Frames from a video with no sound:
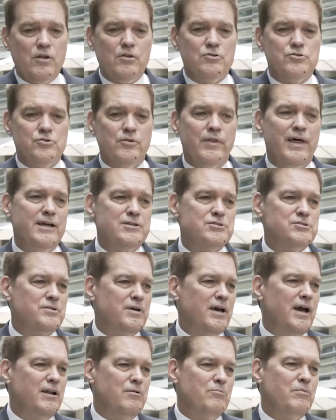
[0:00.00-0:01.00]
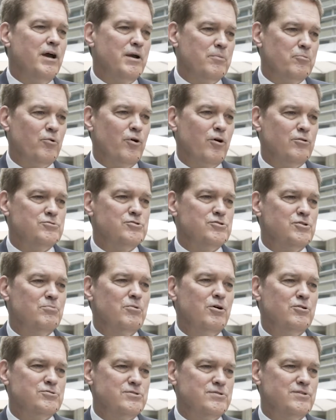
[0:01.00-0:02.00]
So that's kind of my approach to
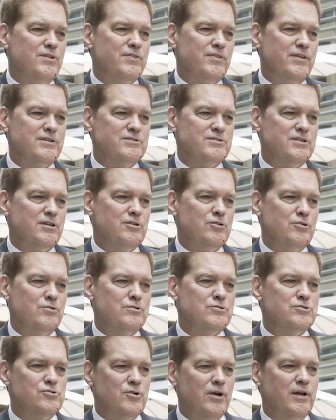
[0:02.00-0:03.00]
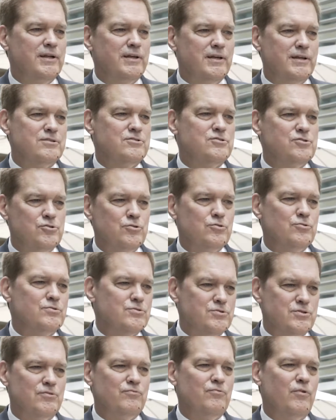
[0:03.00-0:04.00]
most of the things I do, is trying to get
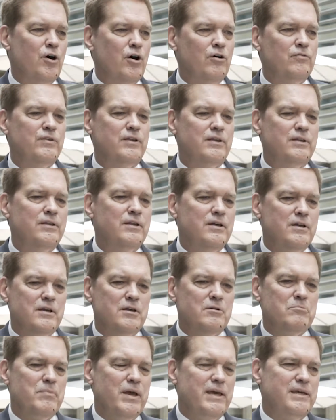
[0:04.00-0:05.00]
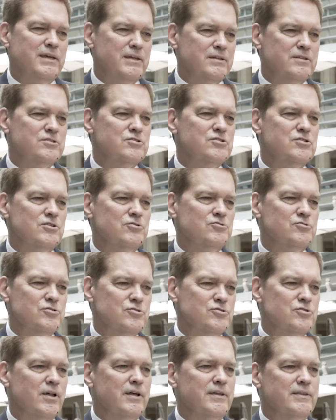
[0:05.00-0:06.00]
students involved in making
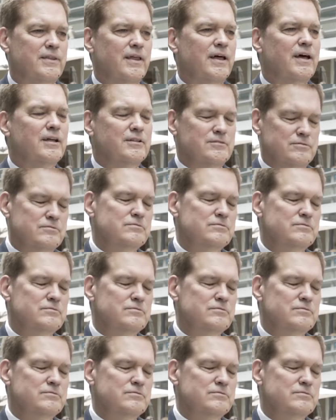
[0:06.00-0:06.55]
decisions like that.